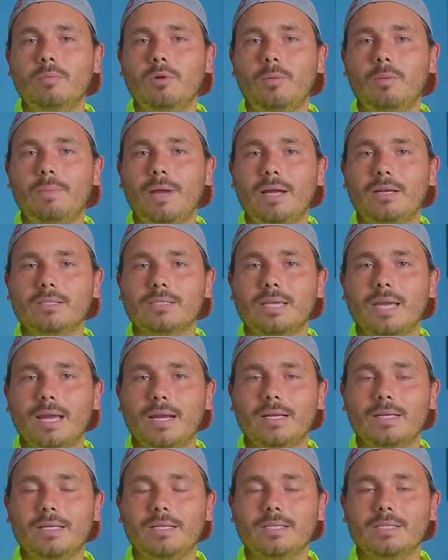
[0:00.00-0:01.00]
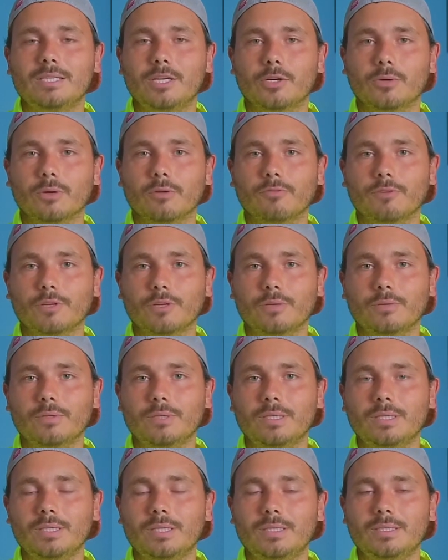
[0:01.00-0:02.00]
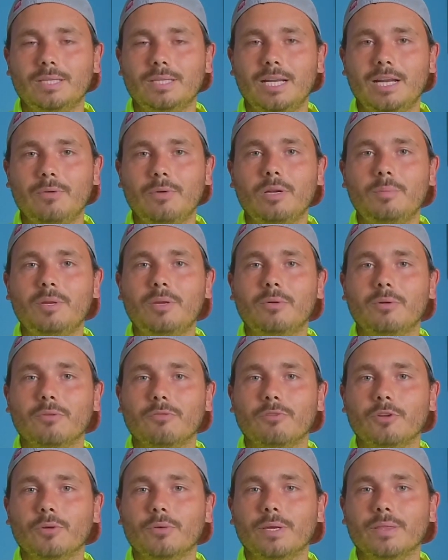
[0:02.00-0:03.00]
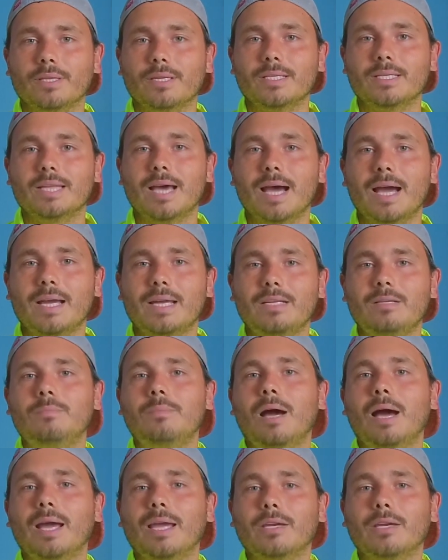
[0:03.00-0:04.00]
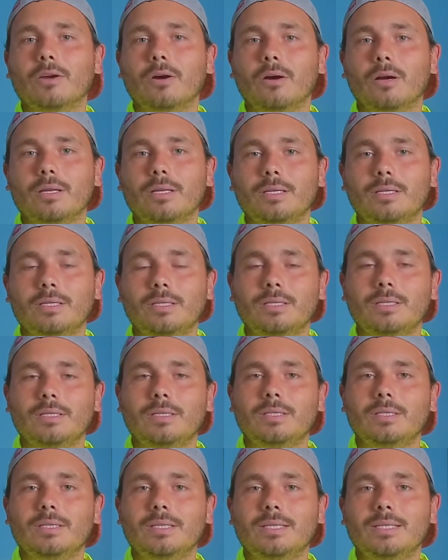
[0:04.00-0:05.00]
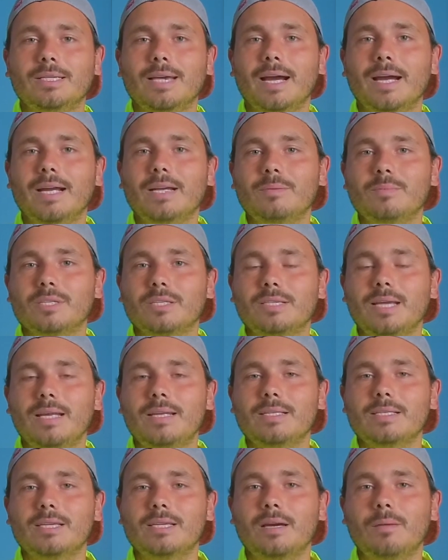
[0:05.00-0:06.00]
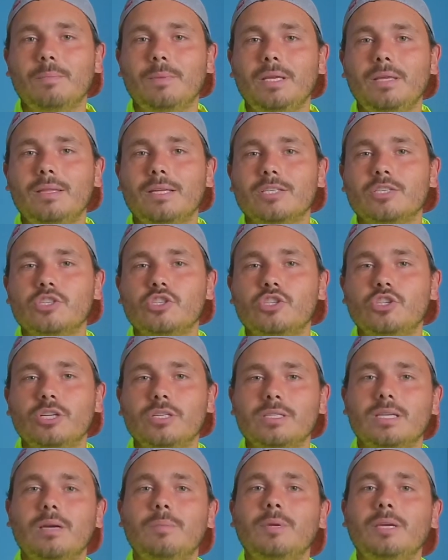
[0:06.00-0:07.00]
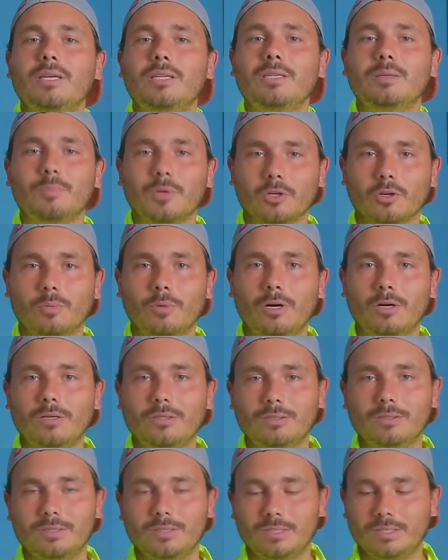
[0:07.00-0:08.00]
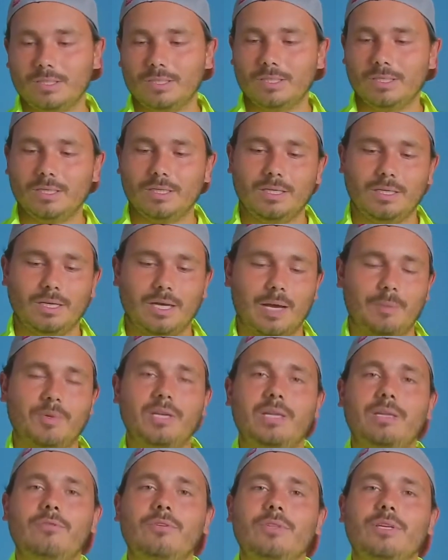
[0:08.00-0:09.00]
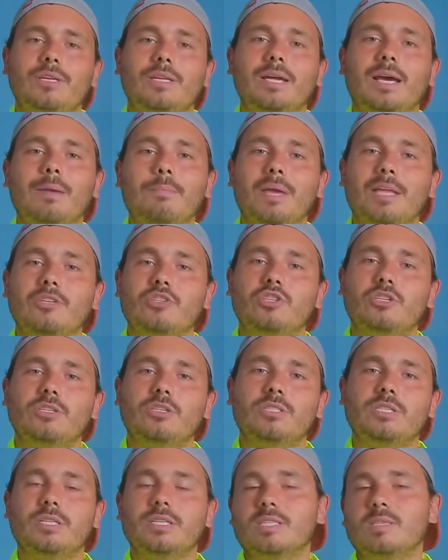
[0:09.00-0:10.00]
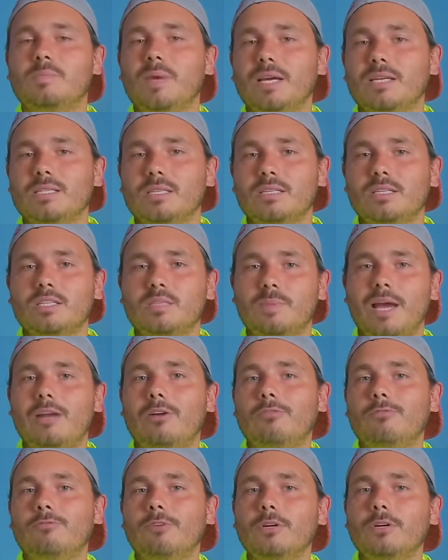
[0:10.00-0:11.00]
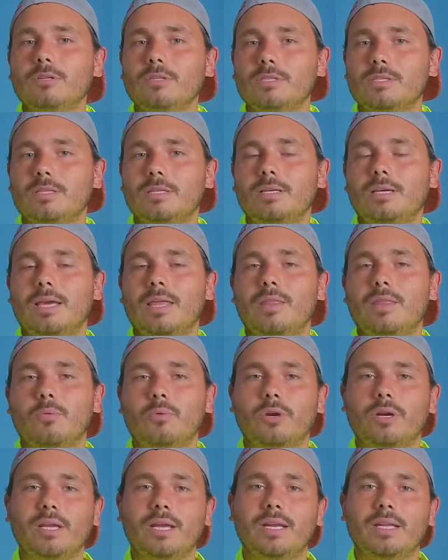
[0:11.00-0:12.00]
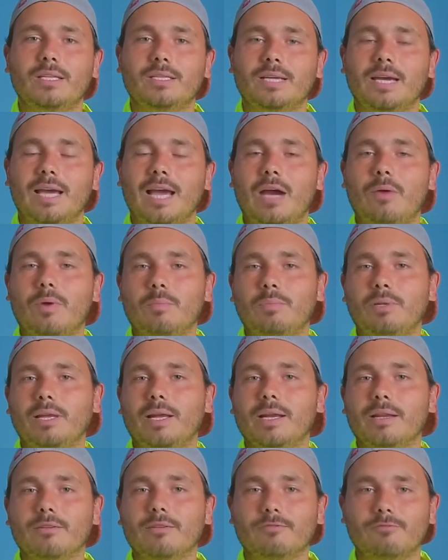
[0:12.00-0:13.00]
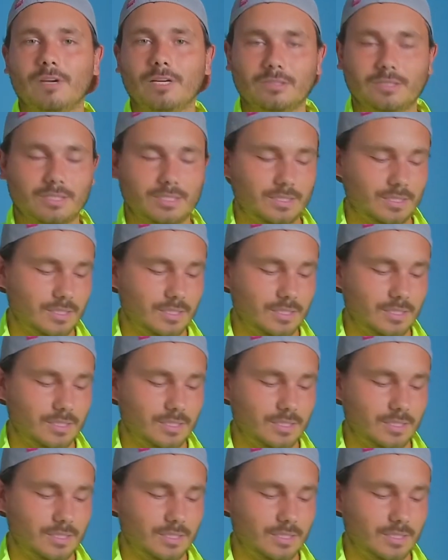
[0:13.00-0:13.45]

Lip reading: Pickleball Paddles Canada's gear review. Today we're going to be reviewing the Diadem Icon. The Diadem's a tennis company that's just coming into pickleball. I'm going to give you the dimensions and the specs of this paddle first, and then we're going to get into how it played and felt.